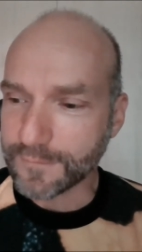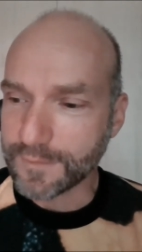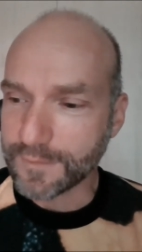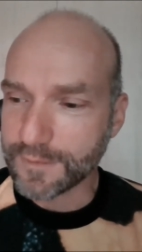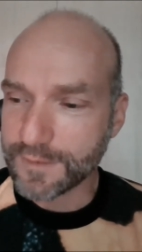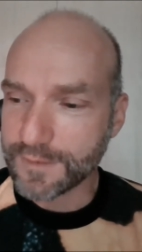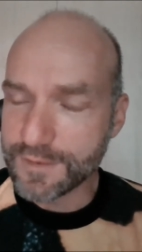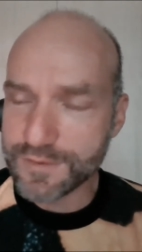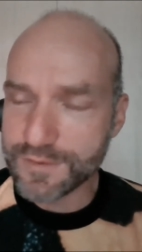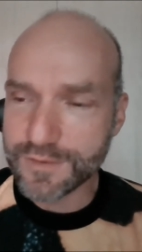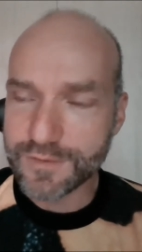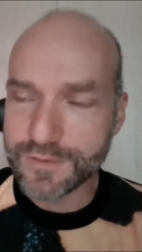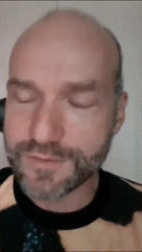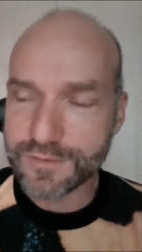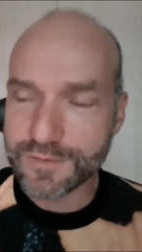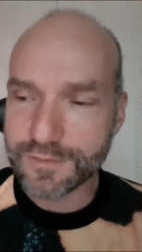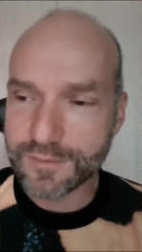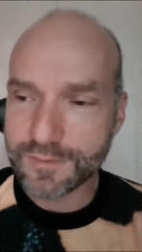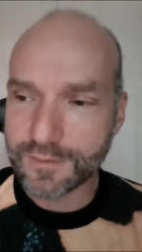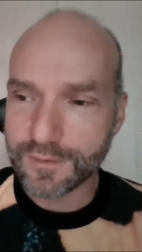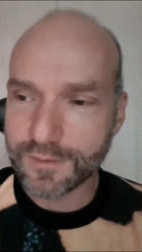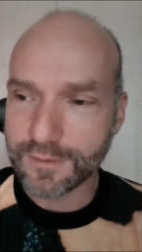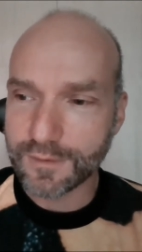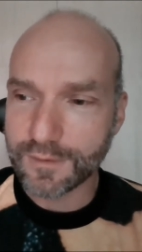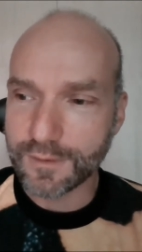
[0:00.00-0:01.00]
This is
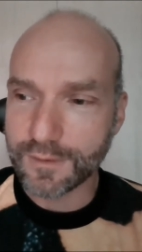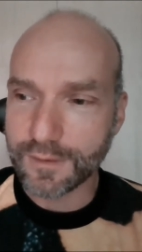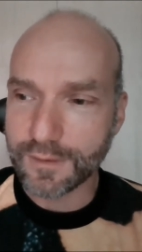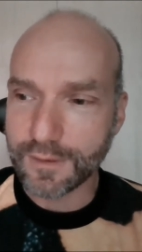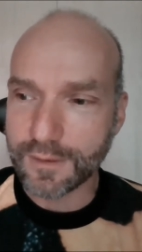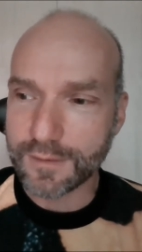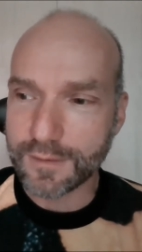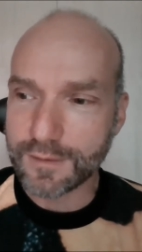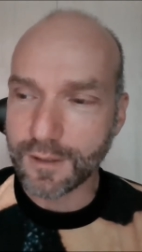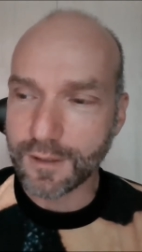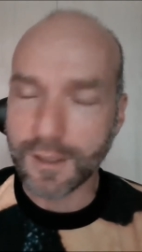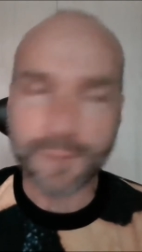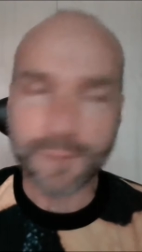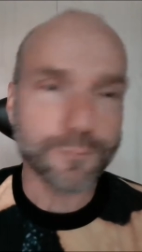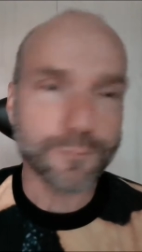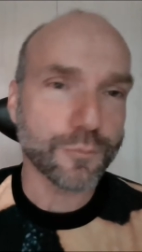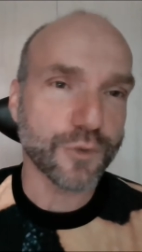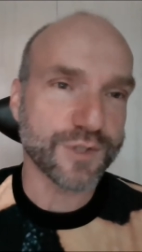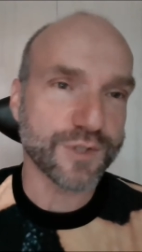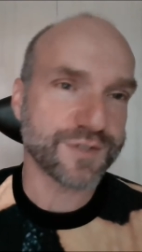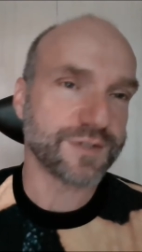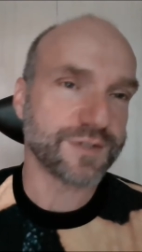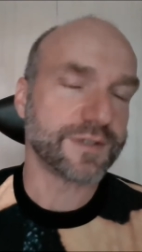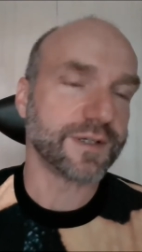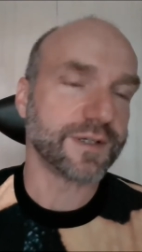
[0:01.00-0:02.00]
an
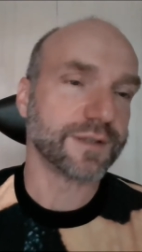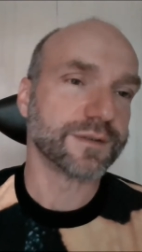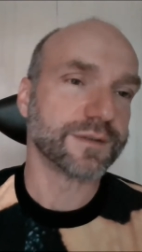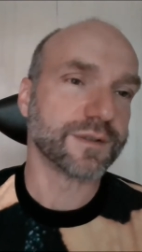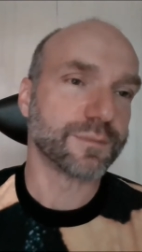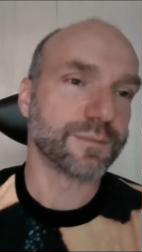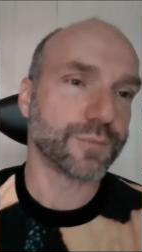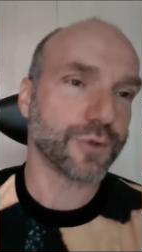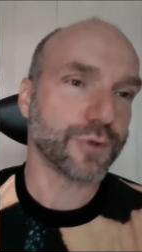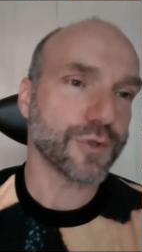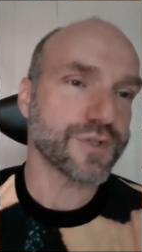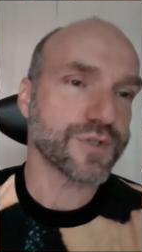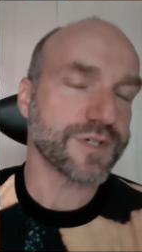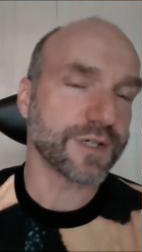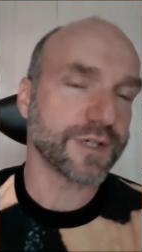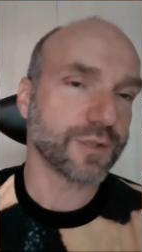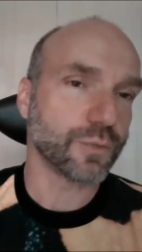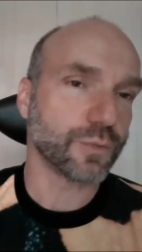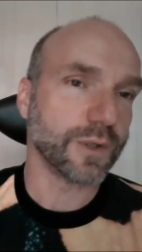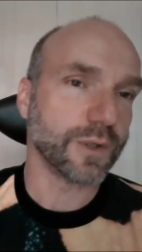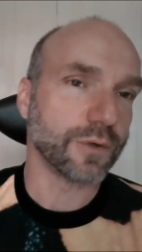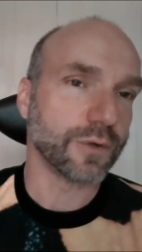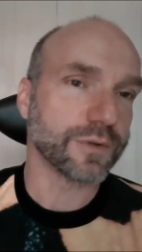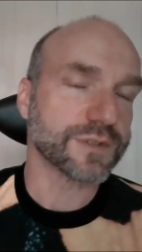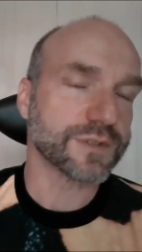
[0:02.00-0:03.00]
unprecedented project,
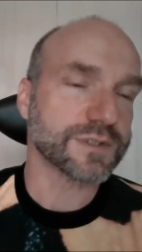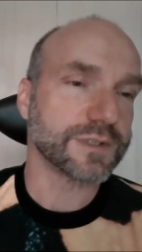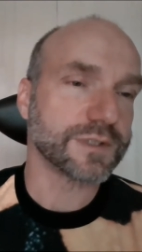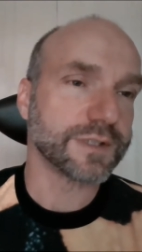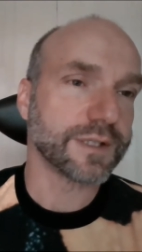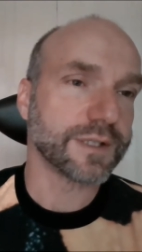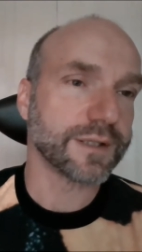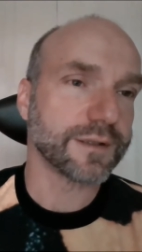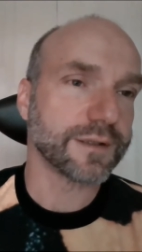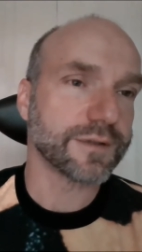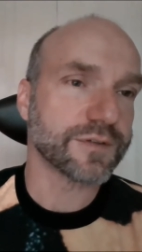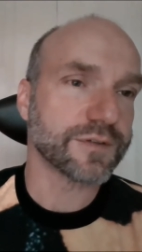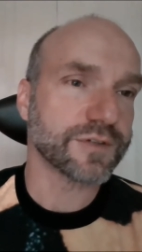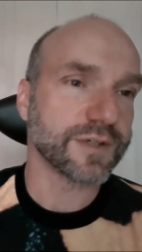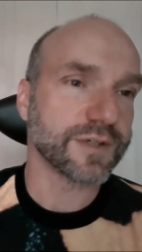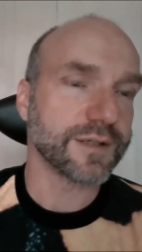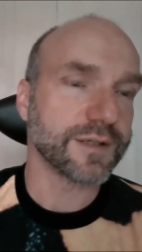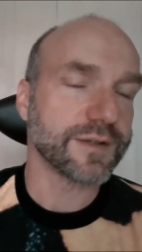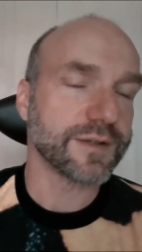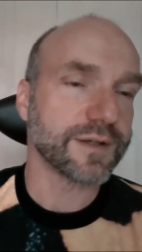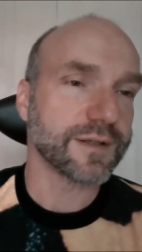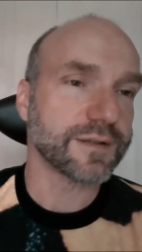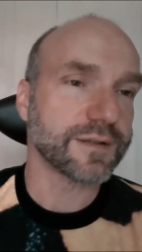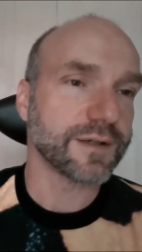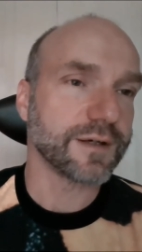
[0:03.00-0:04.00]
we honestly can say
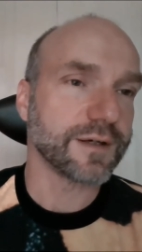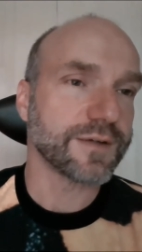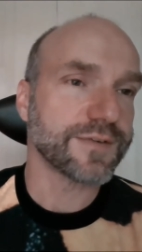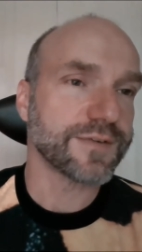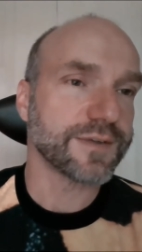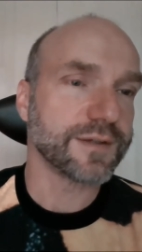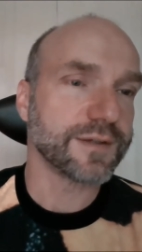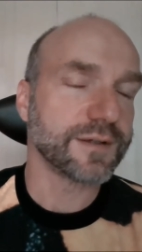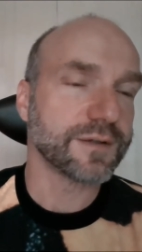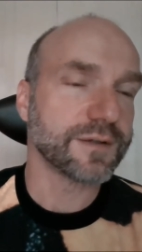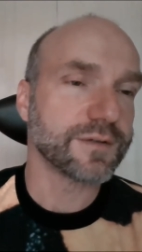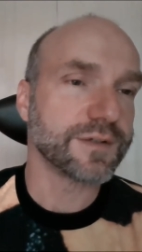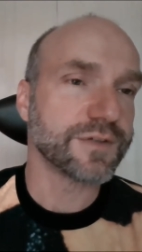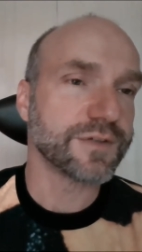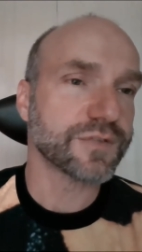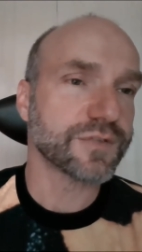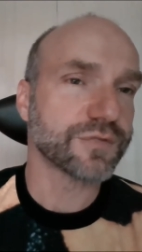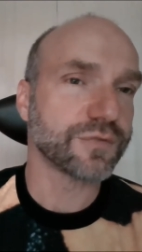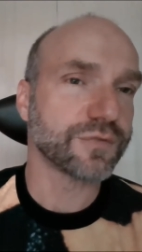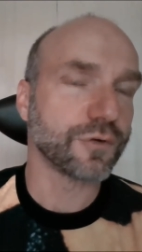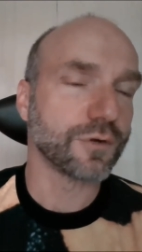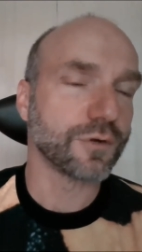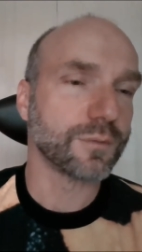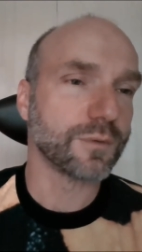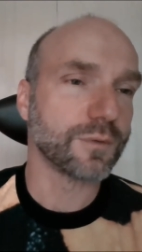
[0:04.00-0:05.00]
that. I think this
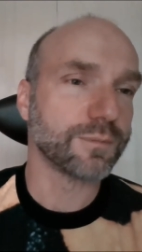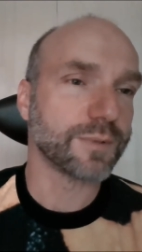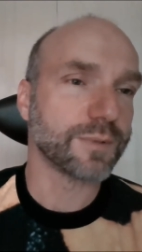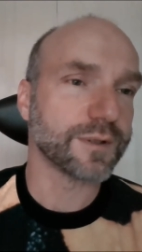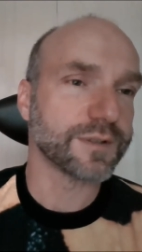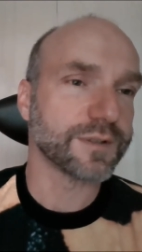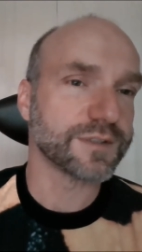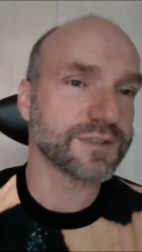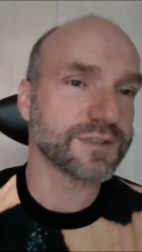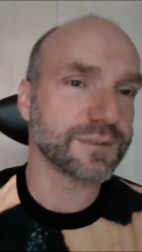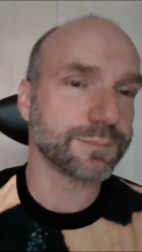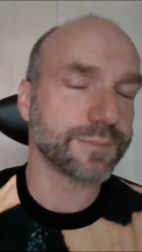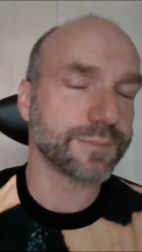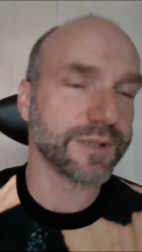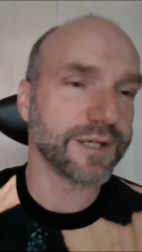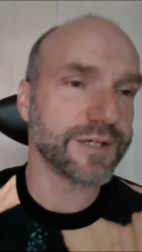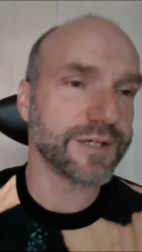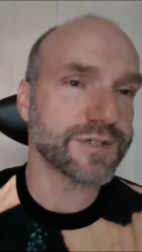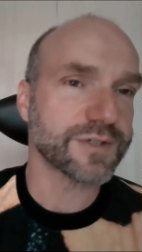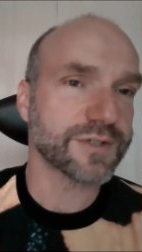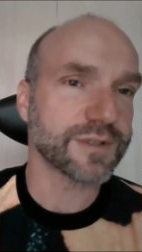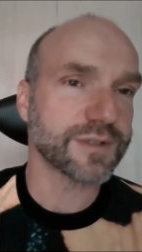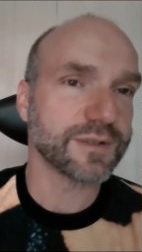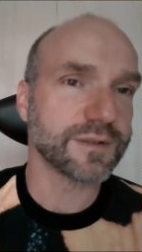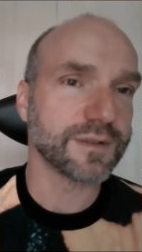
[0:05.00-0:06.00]
form of
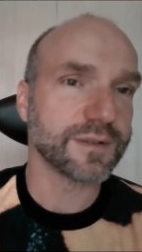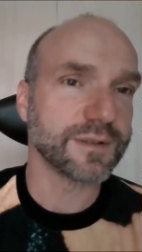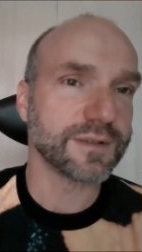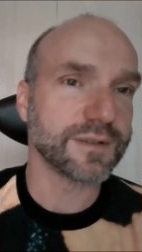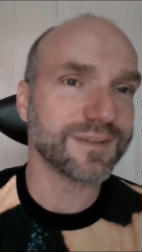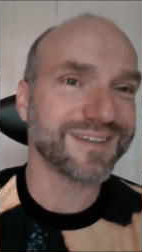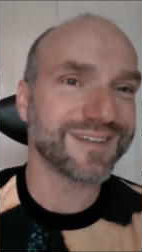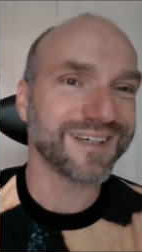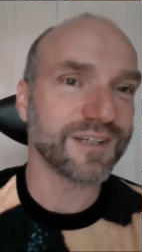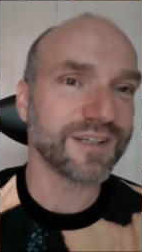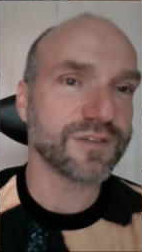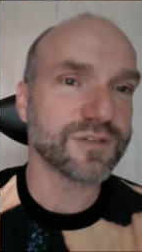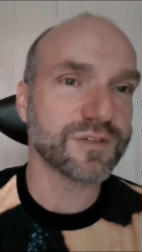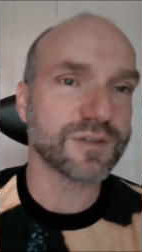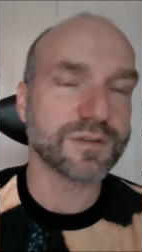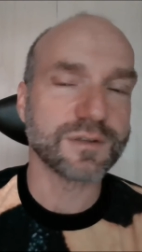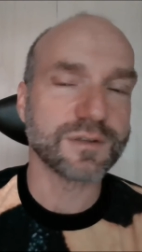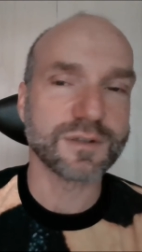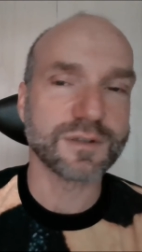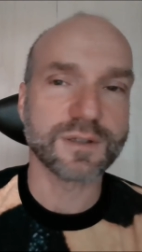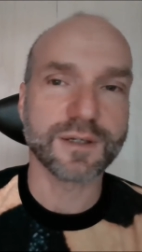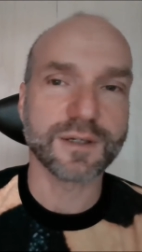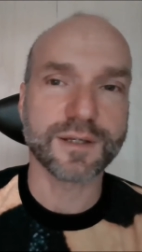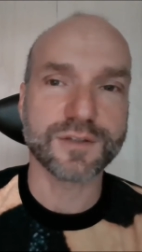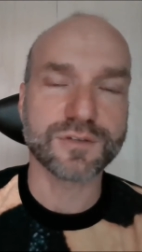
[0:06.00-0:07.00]
participation
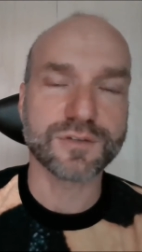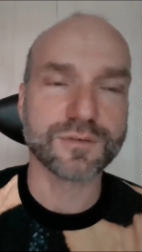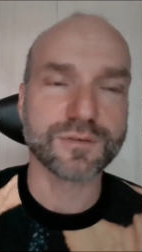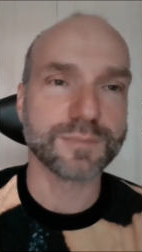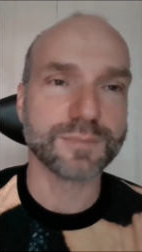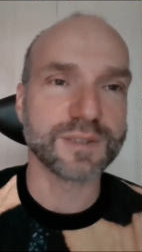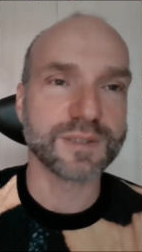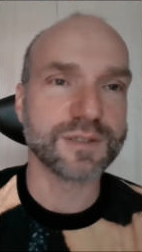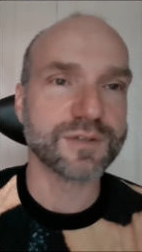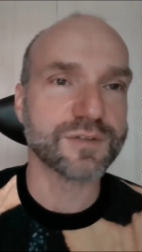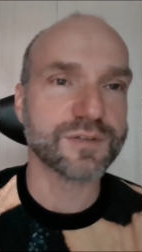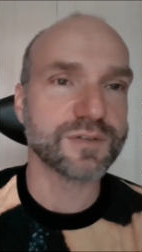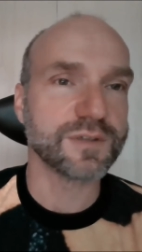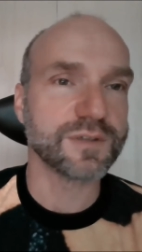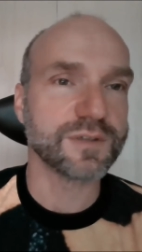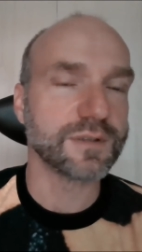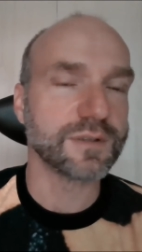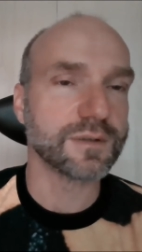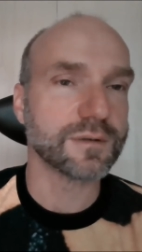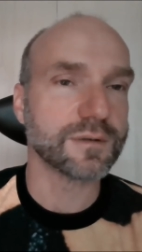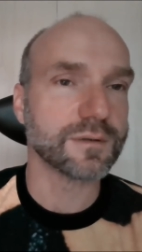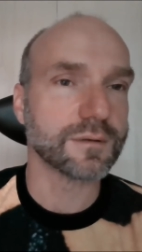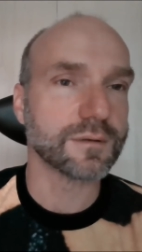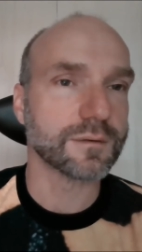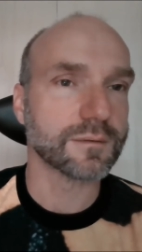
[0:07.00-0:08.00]
intensity hasn't been
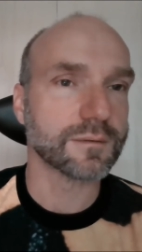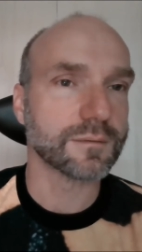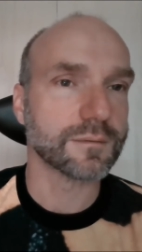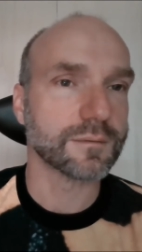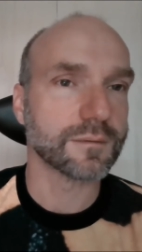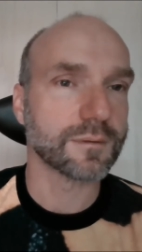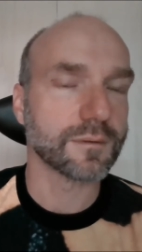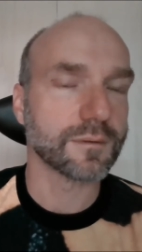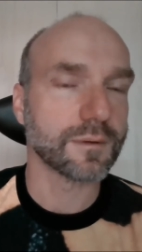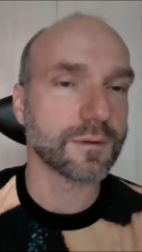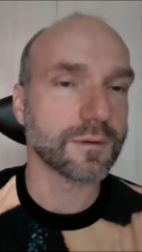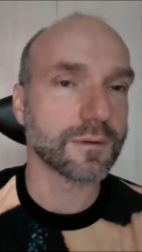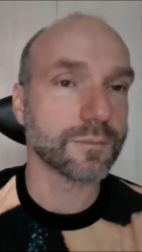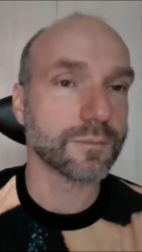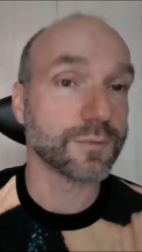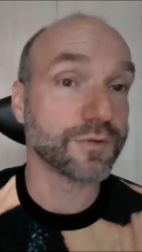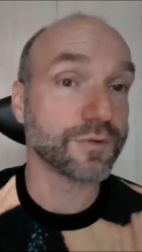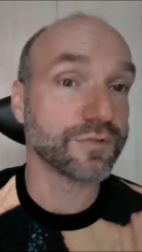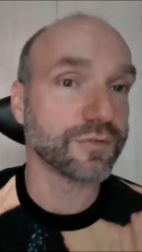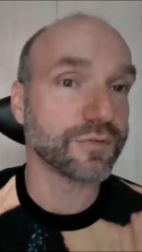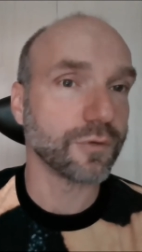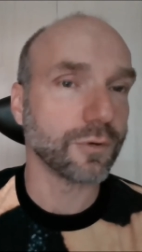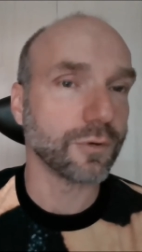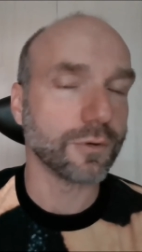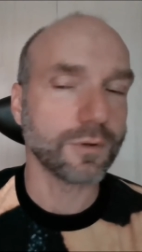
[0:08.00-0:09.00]
seen
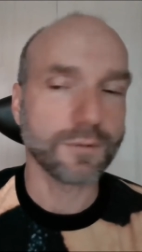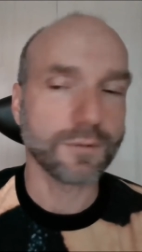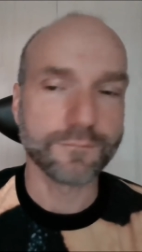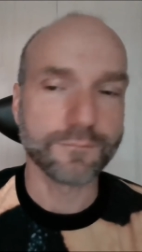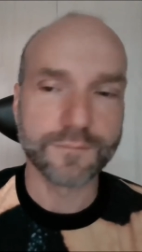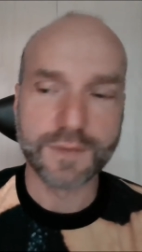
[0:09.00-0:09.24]
before.